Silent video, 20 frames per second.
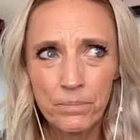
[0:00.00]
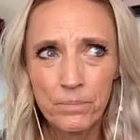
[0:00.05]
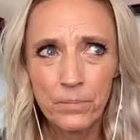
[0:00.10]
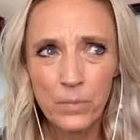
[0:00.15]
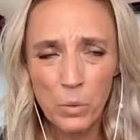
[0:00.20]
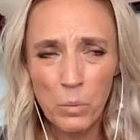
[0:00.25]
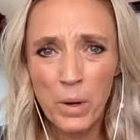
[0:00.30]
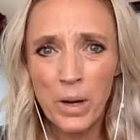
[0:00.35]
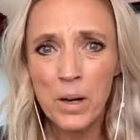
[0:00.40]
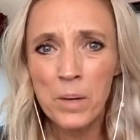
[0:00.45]

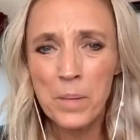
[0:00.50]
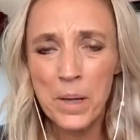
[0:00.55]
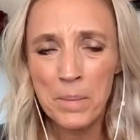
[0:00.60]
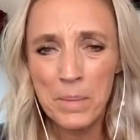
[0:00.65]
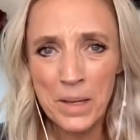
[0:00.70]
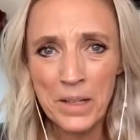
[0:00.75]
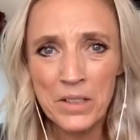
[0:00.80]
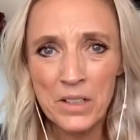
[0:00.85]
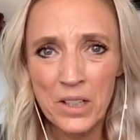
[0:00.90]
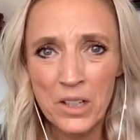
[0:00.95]
where am I
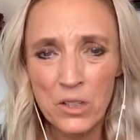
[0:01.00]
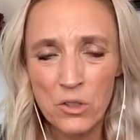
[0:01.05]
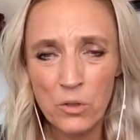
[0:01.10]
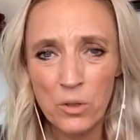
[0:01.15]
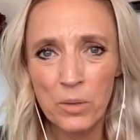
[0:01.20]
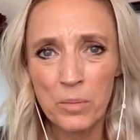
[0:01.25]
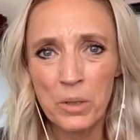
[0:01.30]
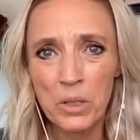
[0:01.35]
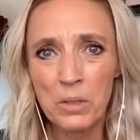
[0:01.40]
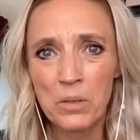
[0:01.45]
meant to
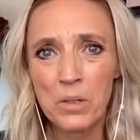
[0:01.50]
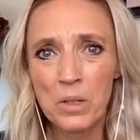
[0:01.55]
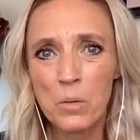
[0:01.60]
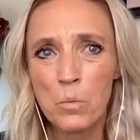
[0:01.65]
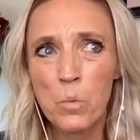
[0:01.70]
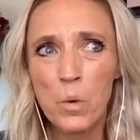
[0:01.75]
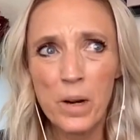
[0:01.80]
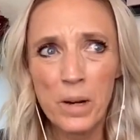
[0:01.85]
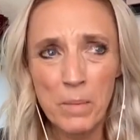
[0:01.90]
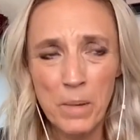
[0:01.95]
contribute and
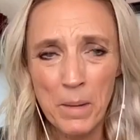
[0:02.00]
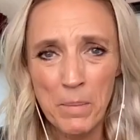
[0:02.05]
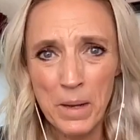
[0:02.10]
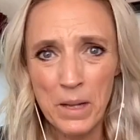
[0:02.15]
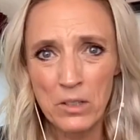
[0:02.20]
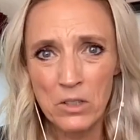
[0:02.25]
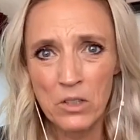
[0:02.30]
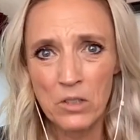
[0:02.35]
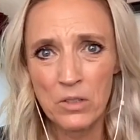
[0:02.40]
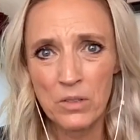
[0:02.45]
what am I meant
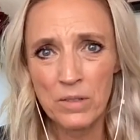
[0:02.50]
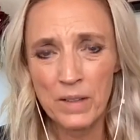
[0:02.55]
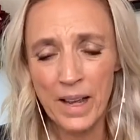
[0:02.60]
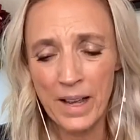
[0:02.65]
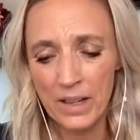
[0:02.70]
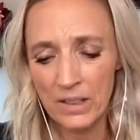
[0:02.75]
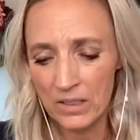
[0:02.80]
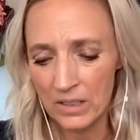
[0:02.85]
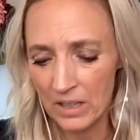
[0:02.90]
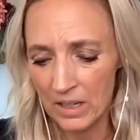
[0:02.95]
to do
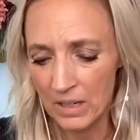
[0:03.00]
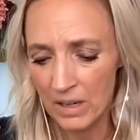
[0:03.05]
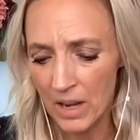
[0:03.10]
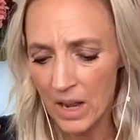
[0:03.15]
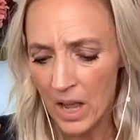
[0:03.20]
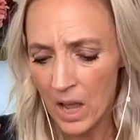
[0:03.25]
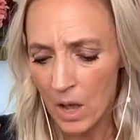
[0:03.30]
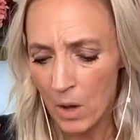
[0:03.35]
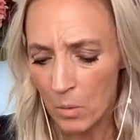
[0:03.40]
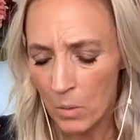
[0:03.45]
next? And
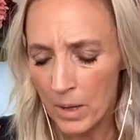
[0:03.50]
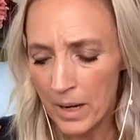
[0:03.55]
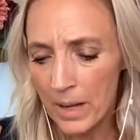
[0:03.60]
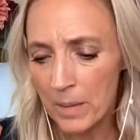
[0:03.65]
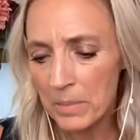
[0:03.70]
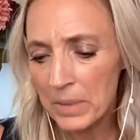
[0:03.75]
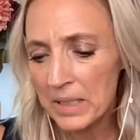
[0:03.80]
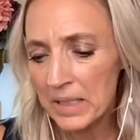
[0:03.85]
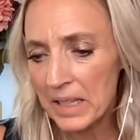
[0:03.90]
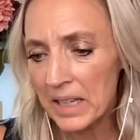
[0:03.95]
what I'm
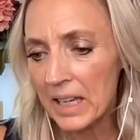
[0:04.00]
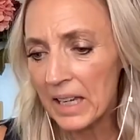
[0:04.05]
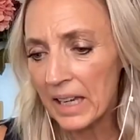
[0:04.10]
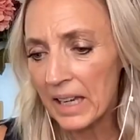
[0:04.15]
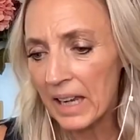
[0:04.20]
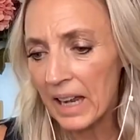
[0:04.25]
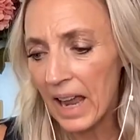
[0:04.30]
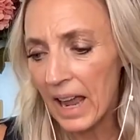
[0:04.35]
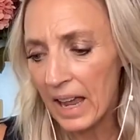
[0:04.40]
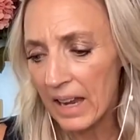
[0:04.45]

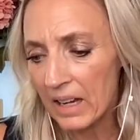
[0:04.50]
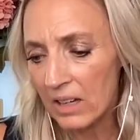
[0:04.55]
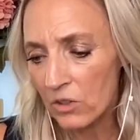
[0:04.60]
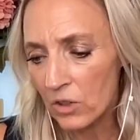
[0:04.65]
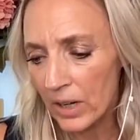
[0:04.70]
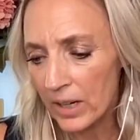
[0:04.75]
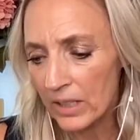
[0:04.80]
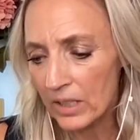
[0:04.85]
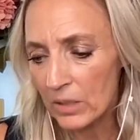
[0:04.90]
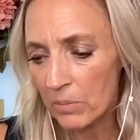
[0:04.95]
seeing
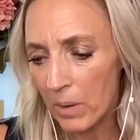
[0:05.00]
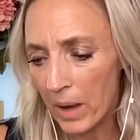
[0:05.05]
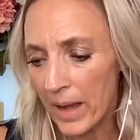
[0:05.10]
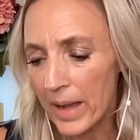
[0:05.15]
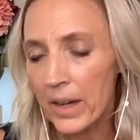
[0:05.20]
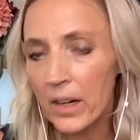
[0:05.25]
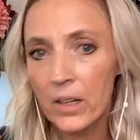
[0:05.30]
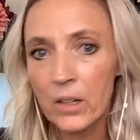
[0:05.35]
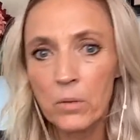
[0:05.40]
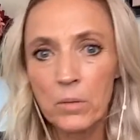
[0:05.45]

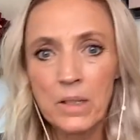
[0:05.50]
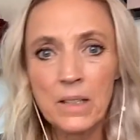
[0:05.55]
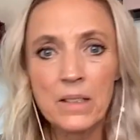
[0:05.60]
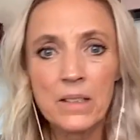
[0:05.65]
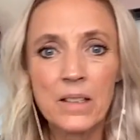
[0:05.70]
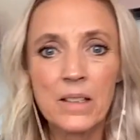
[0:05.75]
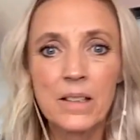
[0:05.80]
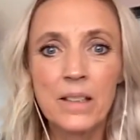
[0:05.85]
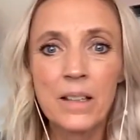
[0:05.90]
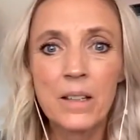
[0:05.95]
transpire
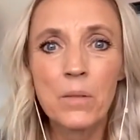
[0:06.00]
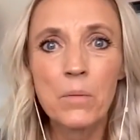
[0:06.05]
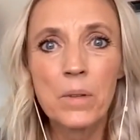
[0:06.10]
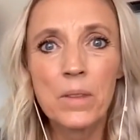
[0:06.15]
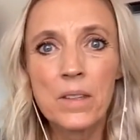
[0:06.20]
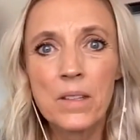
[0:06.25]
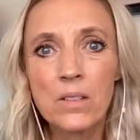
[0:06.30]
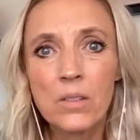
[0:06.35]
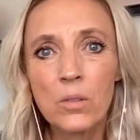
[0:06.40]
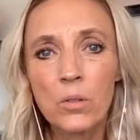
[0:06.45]
recently with
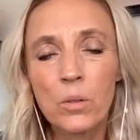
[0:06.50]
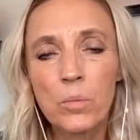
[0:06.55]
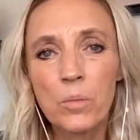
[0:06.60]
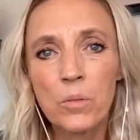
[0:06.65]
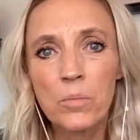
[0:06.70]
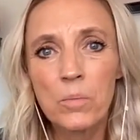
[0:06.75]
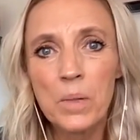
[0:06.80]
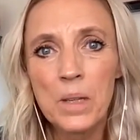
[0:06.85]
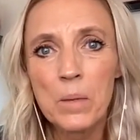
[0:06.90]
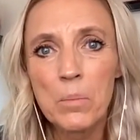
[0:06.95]
this group
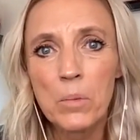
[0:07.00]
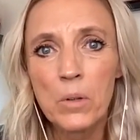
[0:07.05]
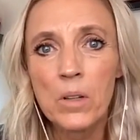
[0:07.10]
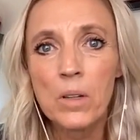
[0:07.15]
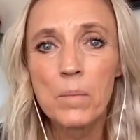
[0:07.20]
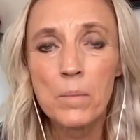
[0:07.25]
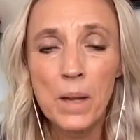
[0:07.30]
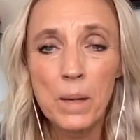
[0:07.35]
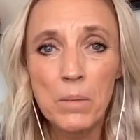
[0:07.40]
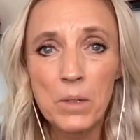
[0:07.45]
of people,
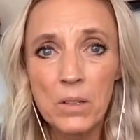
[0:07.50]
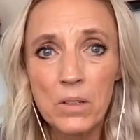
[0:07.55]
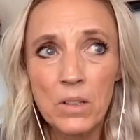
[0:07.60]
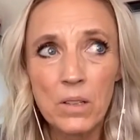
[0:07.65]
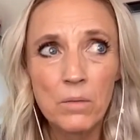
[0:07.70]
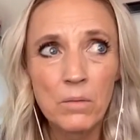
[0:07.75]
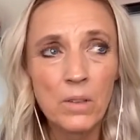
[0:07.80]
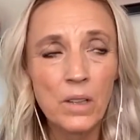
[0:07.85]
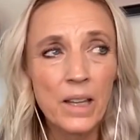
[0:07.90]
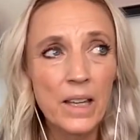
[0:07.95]
and maybe you can
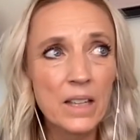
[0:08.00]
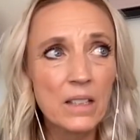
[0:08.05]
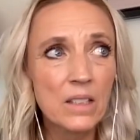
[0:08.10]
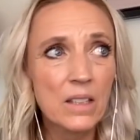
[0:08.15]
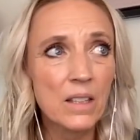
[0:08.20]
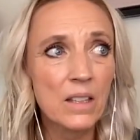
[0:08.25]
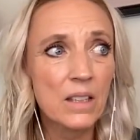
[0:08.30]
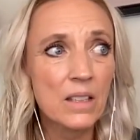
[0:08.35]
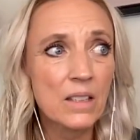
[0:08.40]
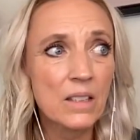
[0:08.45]
relate to
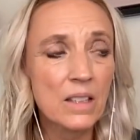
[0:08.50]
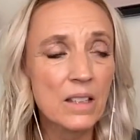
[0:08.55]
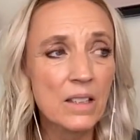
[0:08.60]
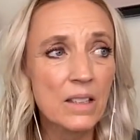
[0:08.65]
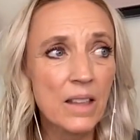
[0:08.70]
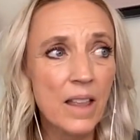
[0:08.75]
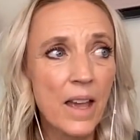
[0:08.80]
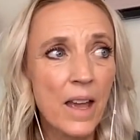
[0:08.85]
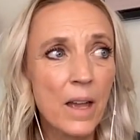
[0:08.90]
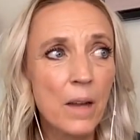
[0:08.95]
this, is
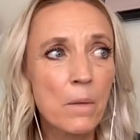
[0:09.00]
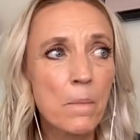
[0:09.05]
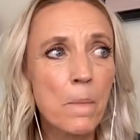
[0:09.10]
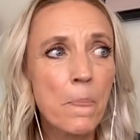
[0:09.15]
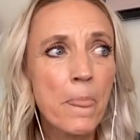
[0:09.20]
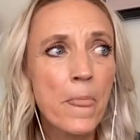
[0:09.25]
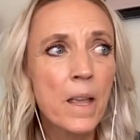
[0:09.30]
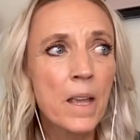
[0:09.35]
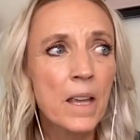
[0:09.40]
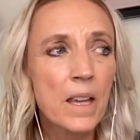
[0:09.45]
that
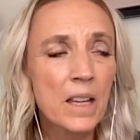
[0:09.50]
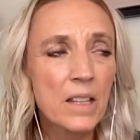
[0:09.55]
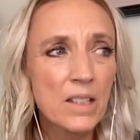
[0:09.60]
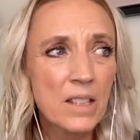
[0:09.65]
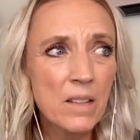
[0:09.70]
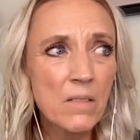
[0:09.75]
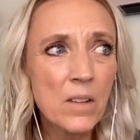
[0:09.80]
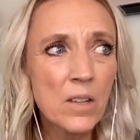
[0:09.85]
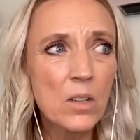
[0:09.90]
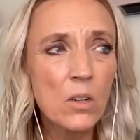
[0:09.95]
it's
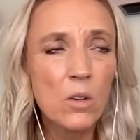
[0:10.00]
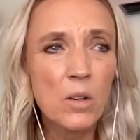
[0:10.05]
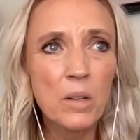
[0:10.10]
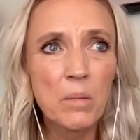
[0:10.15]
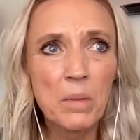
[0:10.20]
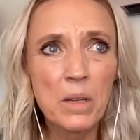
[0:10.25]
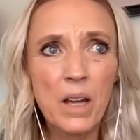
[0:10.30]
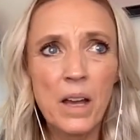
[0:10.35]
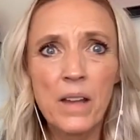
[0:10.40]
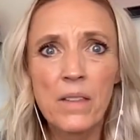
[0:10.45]
even going
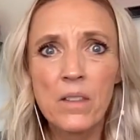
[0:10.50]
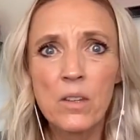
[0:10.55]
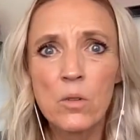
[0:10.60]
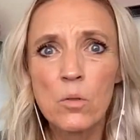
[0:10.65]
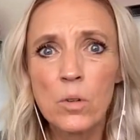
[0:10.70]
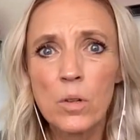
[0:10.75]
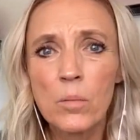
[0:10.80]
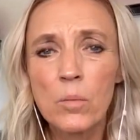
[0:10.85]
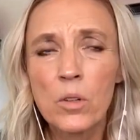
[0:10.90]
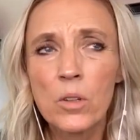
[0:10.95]
beyond the
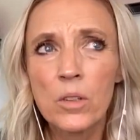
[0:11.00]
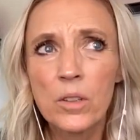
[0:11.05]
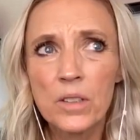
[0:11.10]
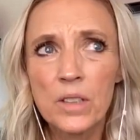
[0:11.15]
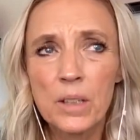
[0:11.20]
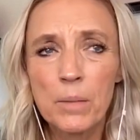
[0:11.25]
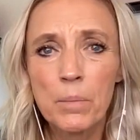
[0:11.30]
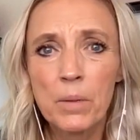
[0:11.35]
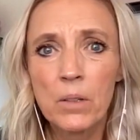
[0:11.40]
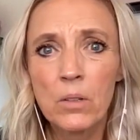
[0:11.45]
normal or
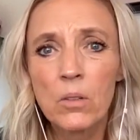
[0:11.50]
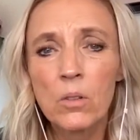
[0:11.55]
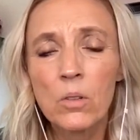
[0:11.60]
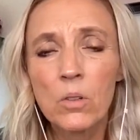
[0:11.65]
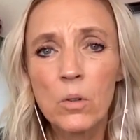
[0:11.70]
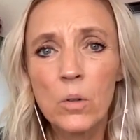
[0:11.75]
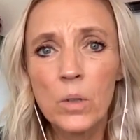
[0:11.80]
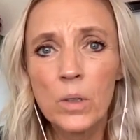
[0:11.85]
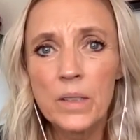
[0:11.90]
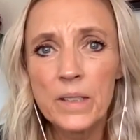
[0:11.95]
typical
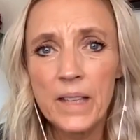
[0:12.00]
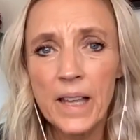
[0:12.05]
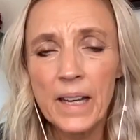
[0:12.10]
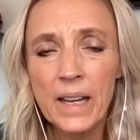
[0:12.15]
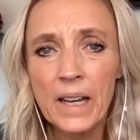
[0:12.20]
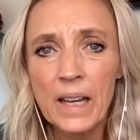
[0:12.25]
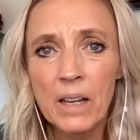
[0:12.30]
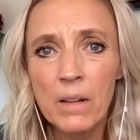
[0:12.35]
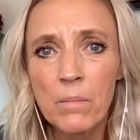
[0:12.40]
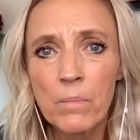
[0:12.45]
goal
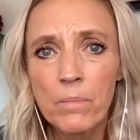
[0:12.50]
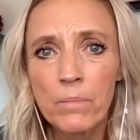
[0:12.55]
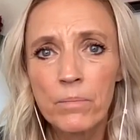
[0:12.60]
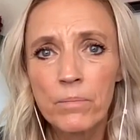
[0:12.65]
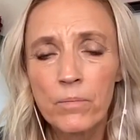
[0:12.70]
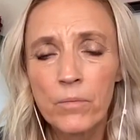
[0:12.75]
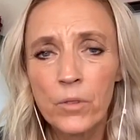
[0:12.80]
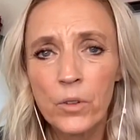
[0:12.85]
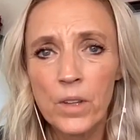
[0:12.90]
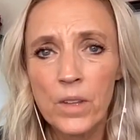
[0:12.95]
setting
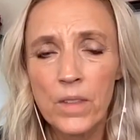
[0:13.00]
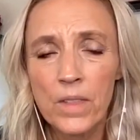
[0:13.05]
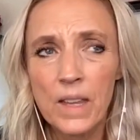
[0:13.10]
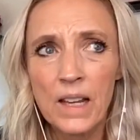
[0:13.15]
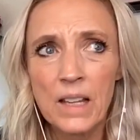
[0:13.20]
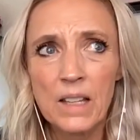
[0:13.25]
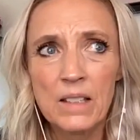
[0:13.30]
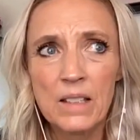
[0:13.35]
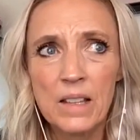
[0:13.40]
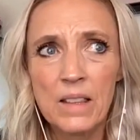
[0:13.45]
for the
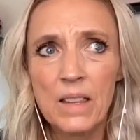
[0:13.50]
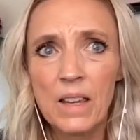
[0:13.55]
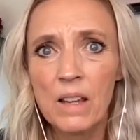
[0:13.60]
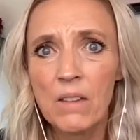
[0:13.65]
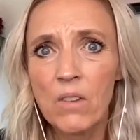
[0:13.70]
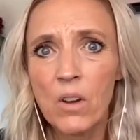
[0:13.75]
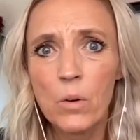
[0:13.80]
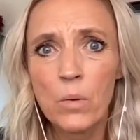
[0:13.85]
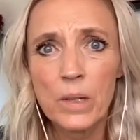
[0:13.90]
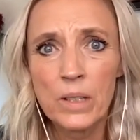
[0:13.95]
things that they've
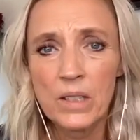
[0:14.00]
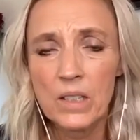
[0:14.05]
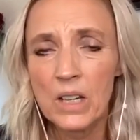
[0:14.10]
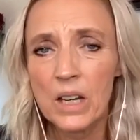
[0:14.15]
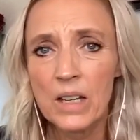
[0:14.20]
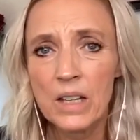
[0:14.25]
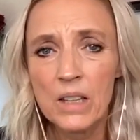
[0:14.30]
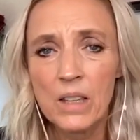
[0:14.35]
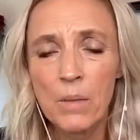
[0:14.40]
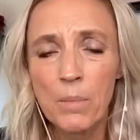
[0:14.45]
always done
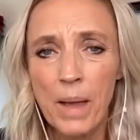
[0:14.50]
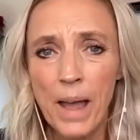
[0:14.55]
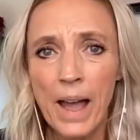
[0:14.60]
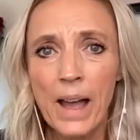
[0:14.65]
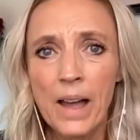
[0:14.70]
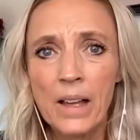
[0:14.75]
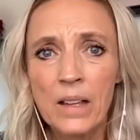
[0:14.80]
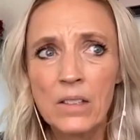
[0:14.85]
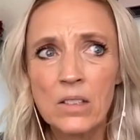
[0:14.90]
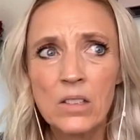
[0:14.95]
in the
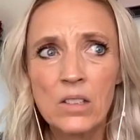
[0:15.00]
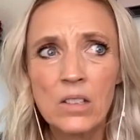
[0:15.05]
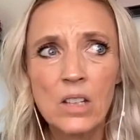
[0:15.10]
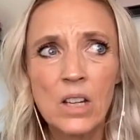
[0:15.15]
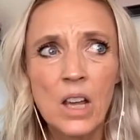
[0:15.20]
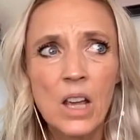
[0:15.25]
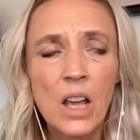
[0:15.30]
past